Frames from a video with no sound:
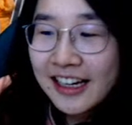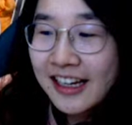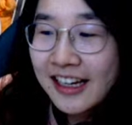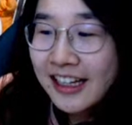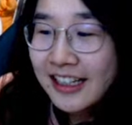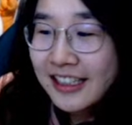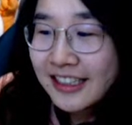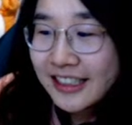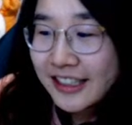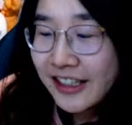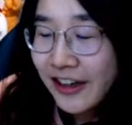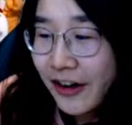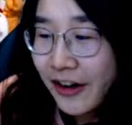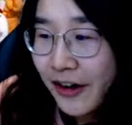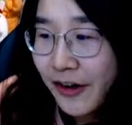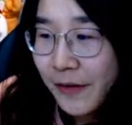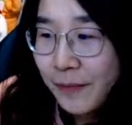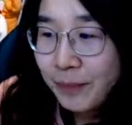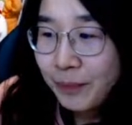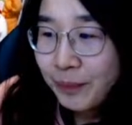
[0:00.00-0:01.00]

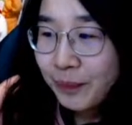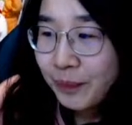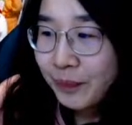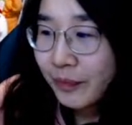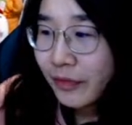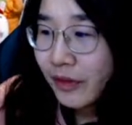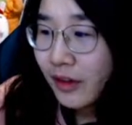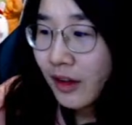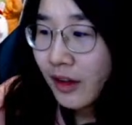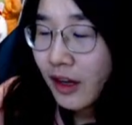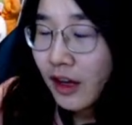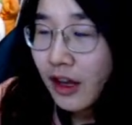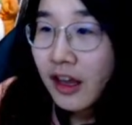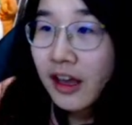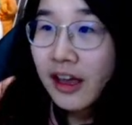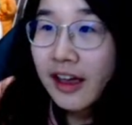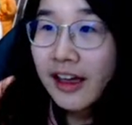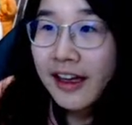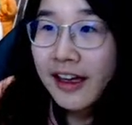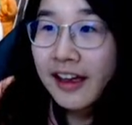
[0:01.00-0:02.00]
so
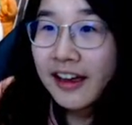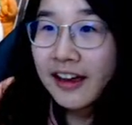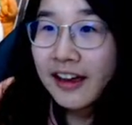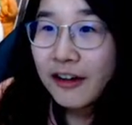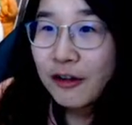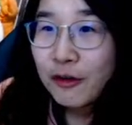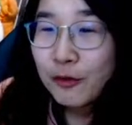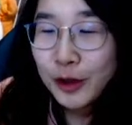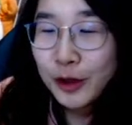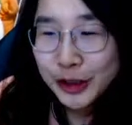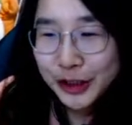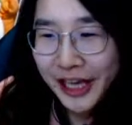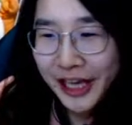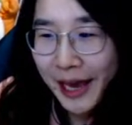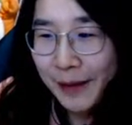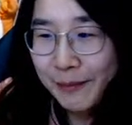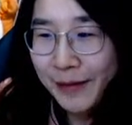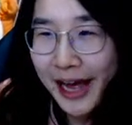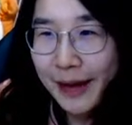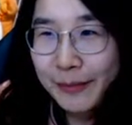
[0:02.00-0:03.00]
which
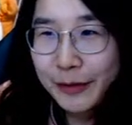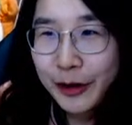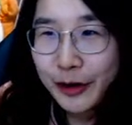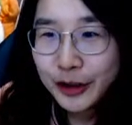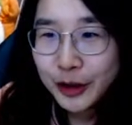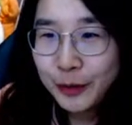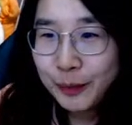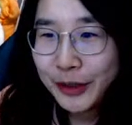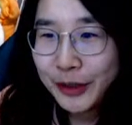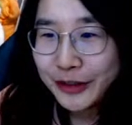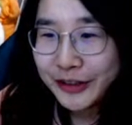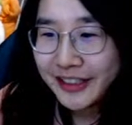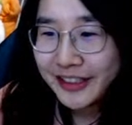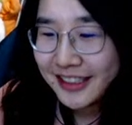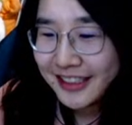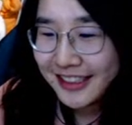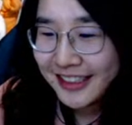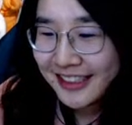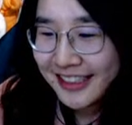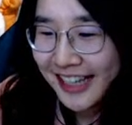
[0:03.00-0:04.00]
game I'm going to build?
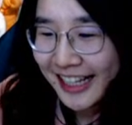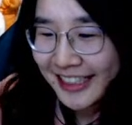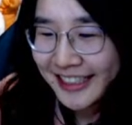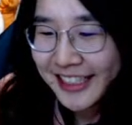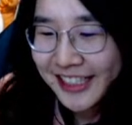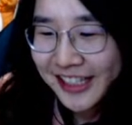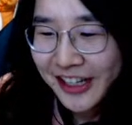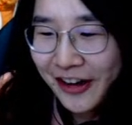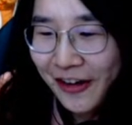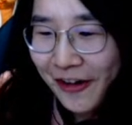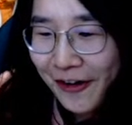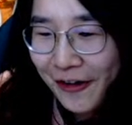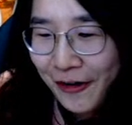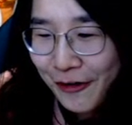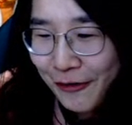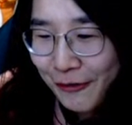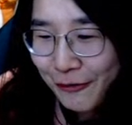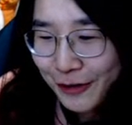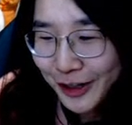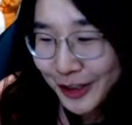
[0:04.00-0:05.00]
Let's
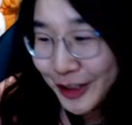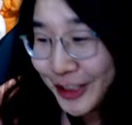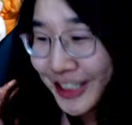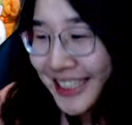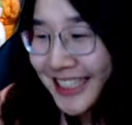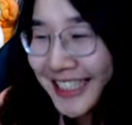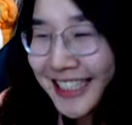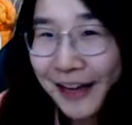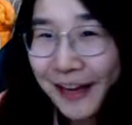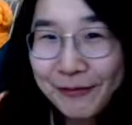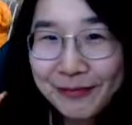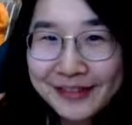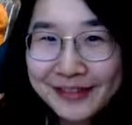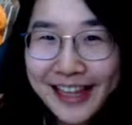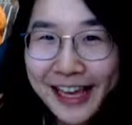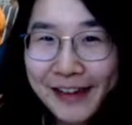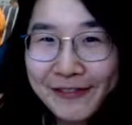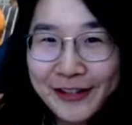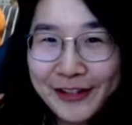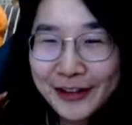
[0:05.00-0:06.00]
go watch some
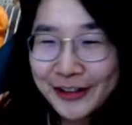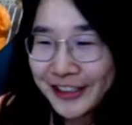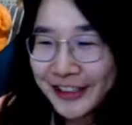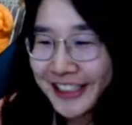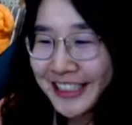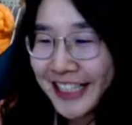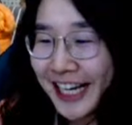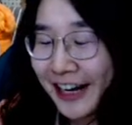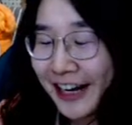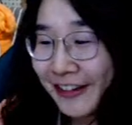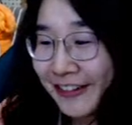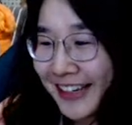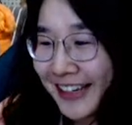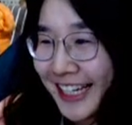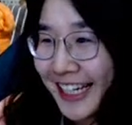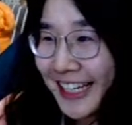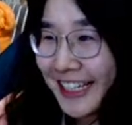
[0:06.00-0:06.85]
demo, shall we?